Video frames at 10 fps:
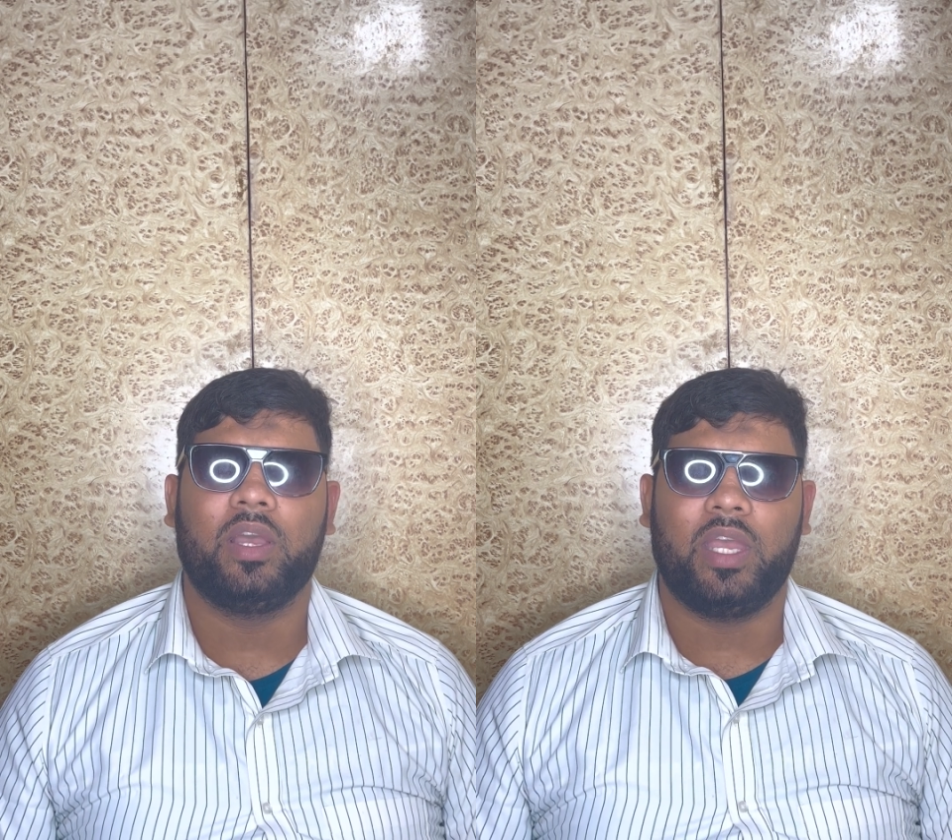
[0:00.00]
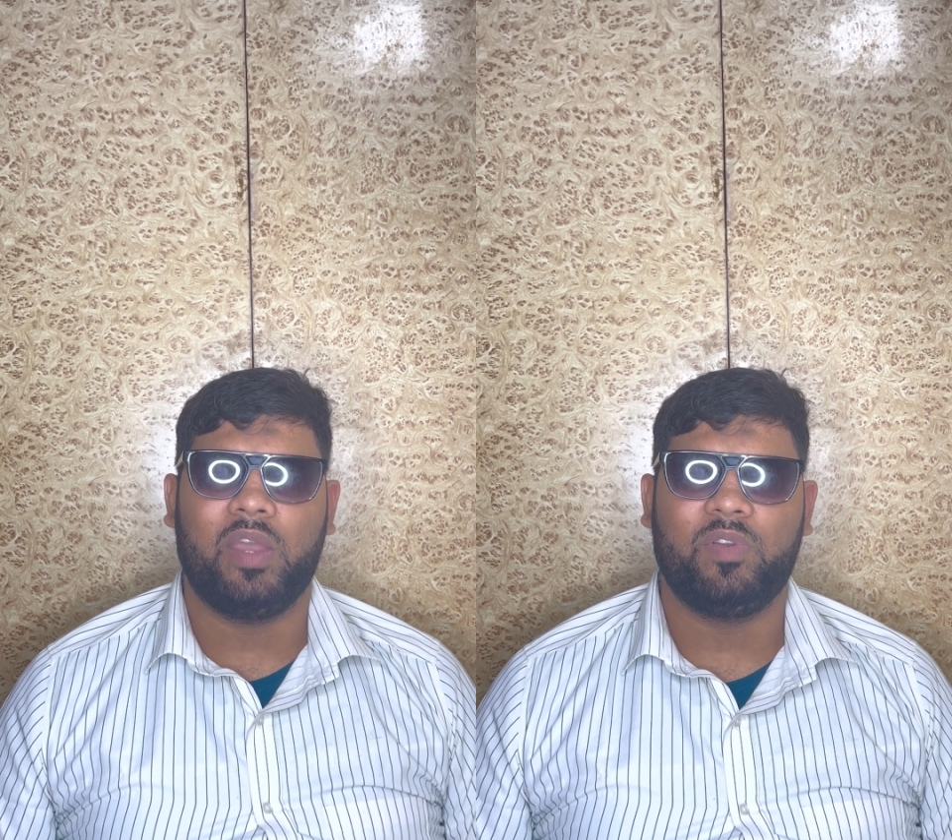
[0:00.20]

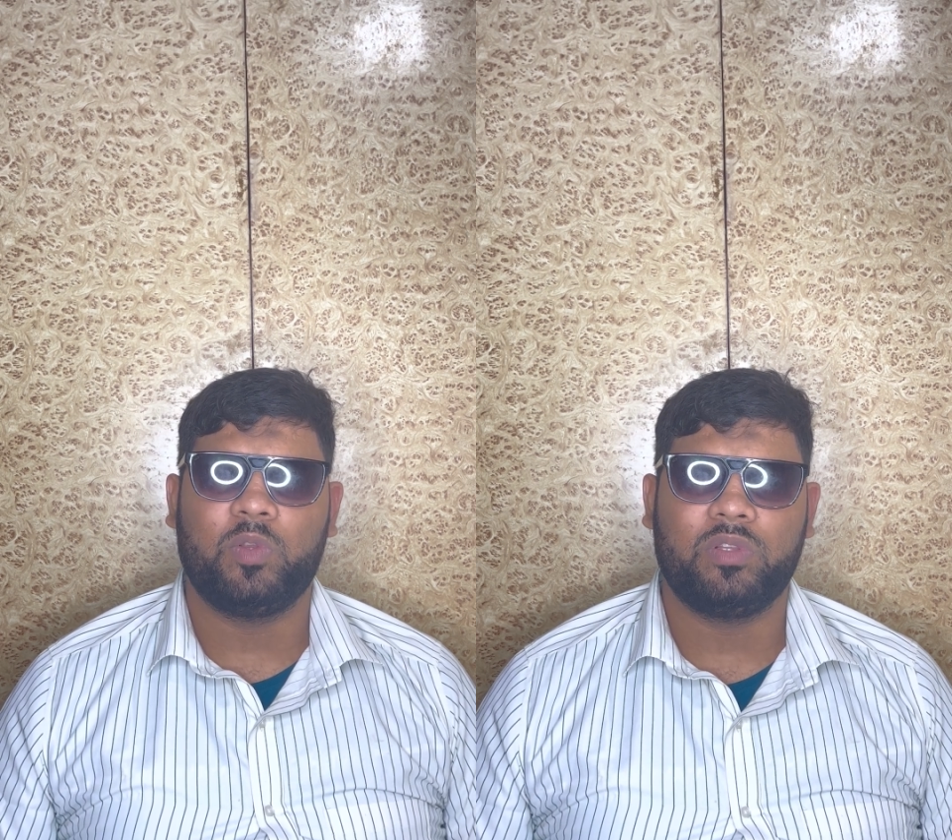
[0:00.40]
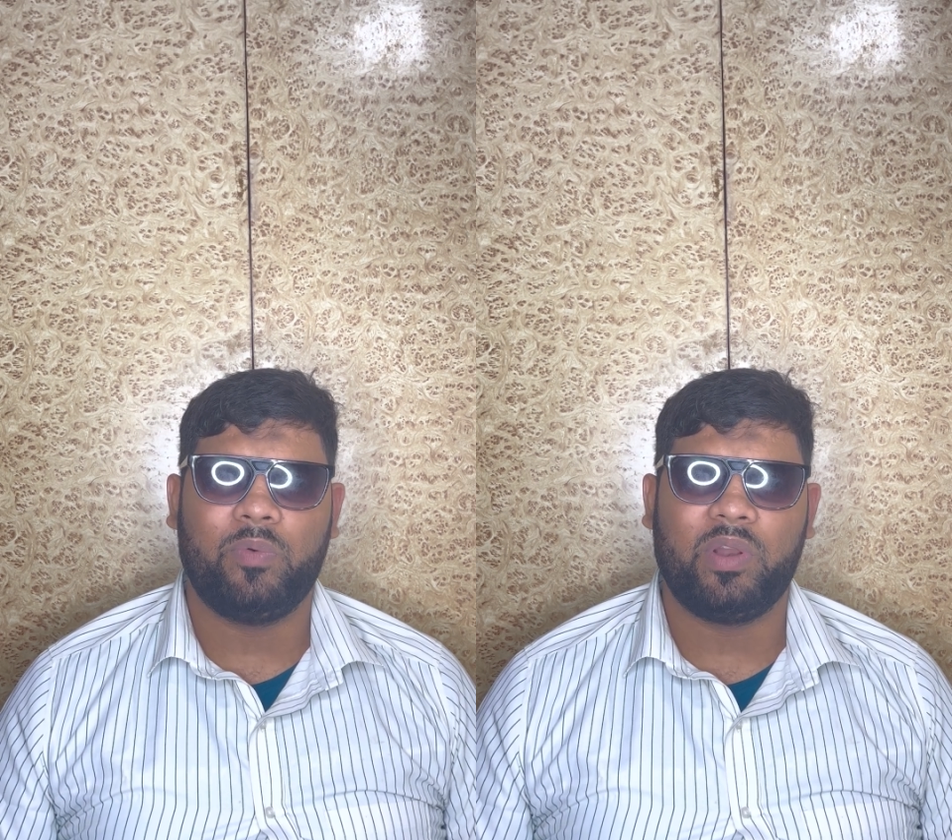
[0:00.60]
Even
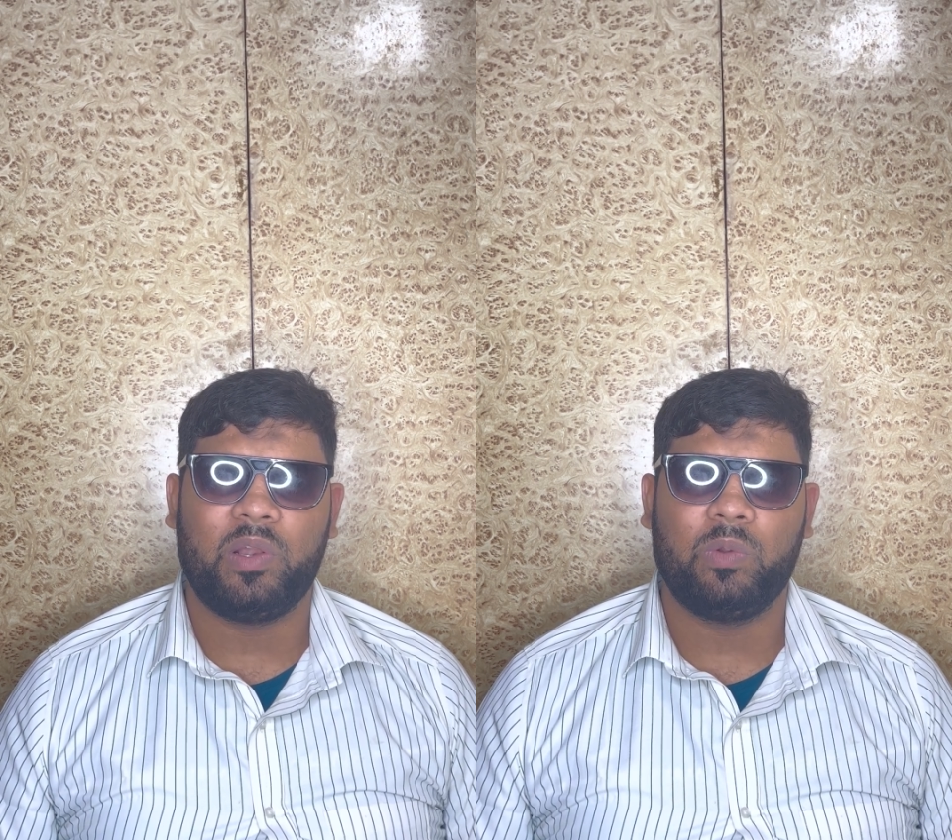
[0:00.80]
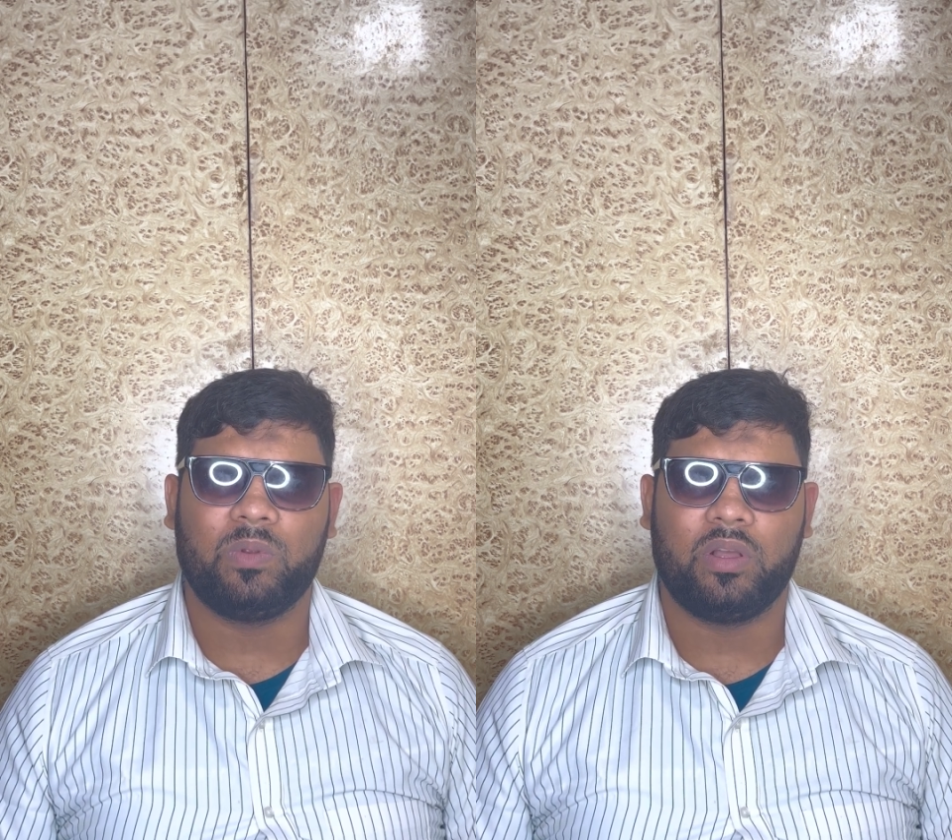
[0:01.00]
though they
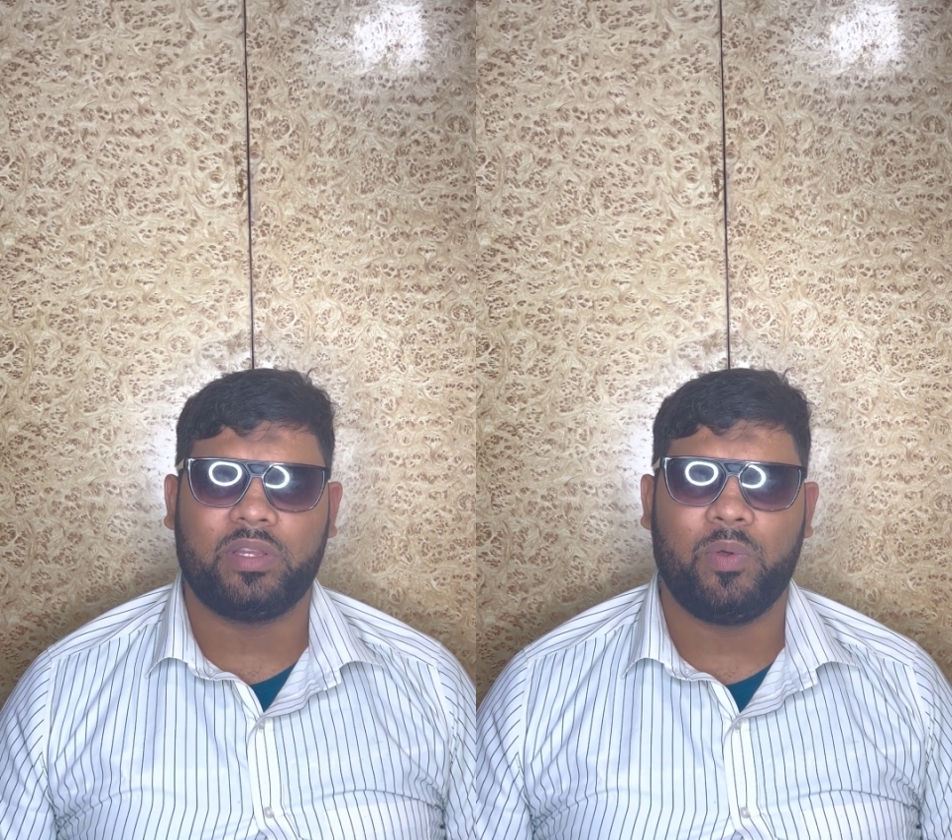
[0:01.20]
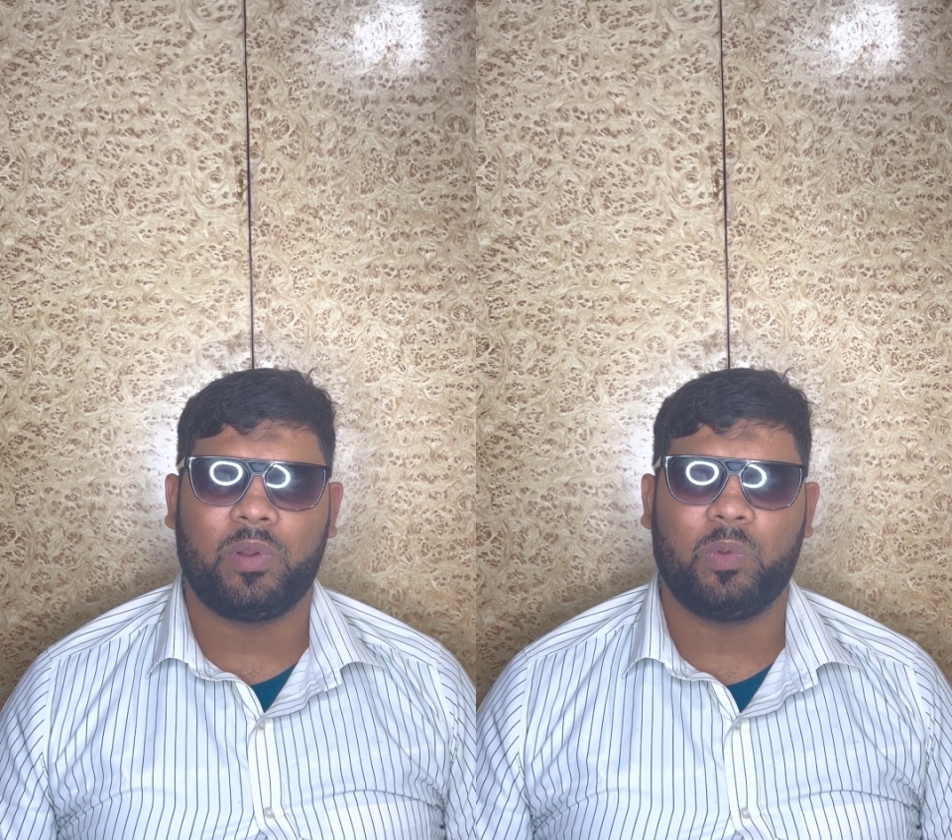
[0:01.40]

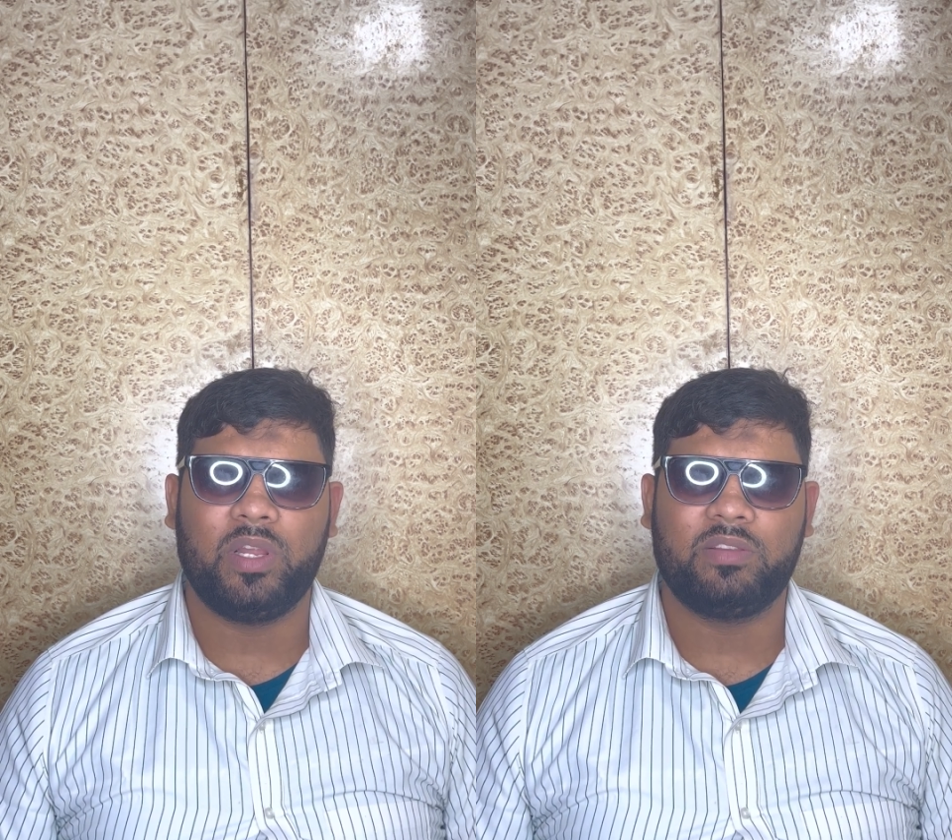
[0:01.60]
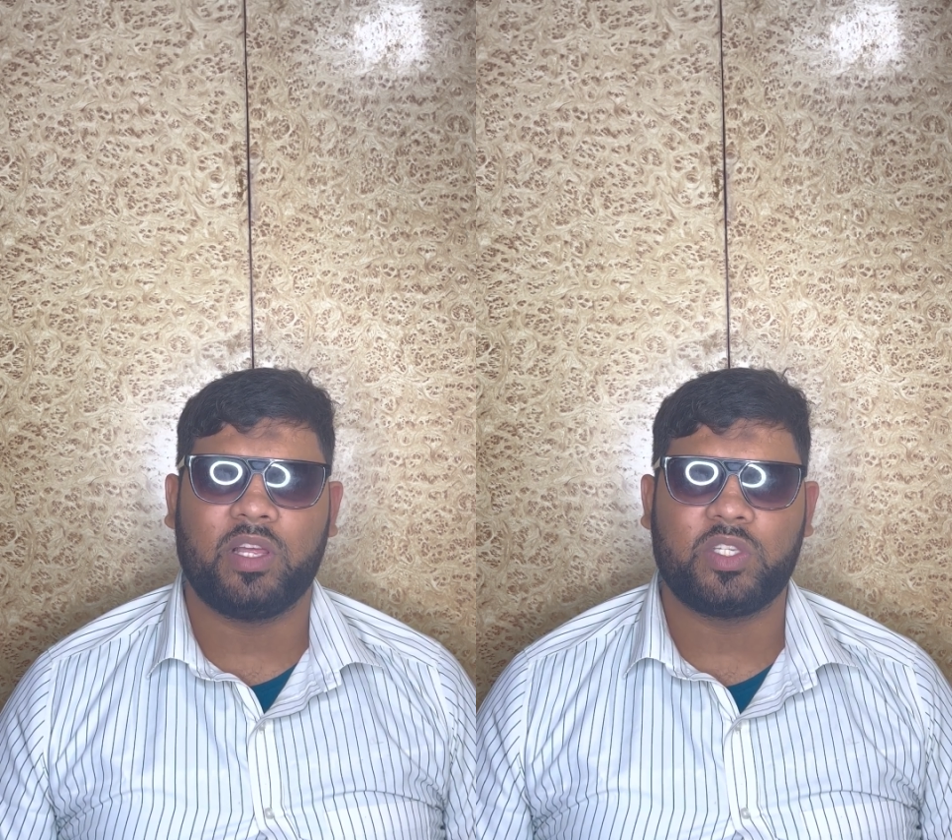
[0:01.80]
were
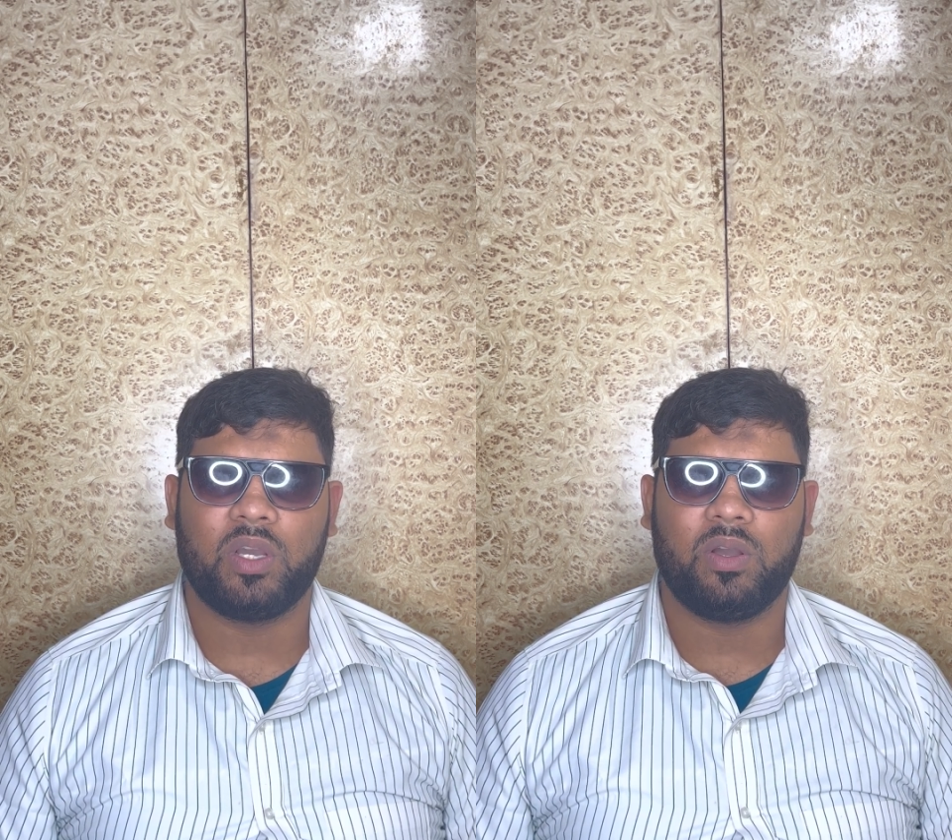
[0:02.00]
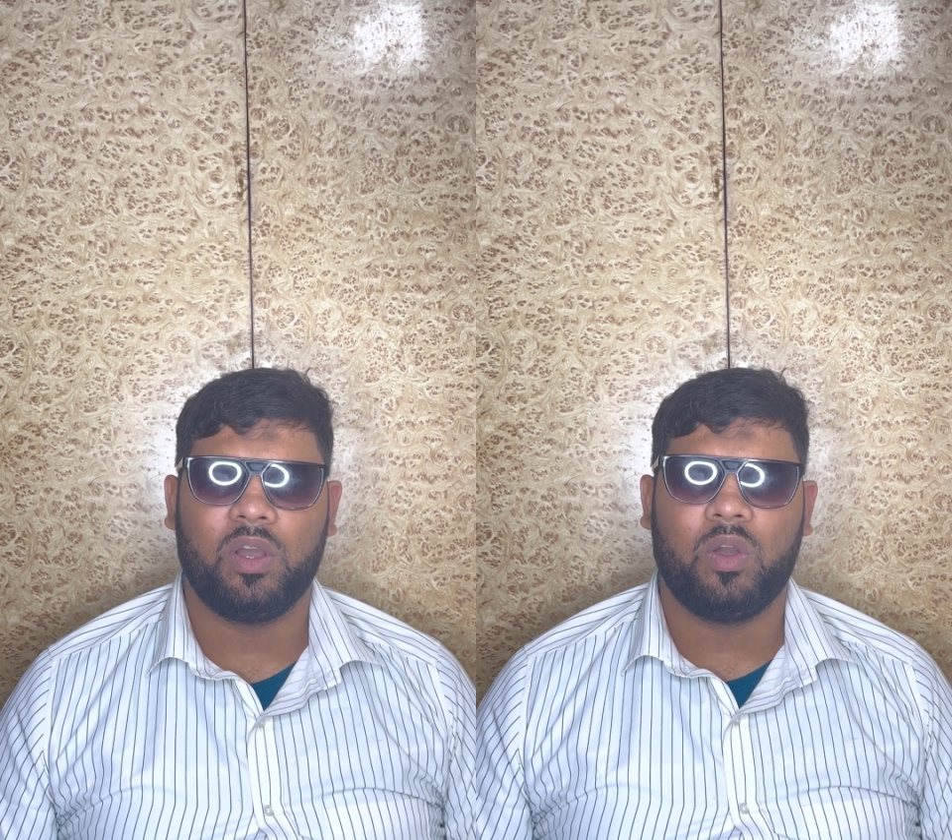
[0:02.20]
ruling such a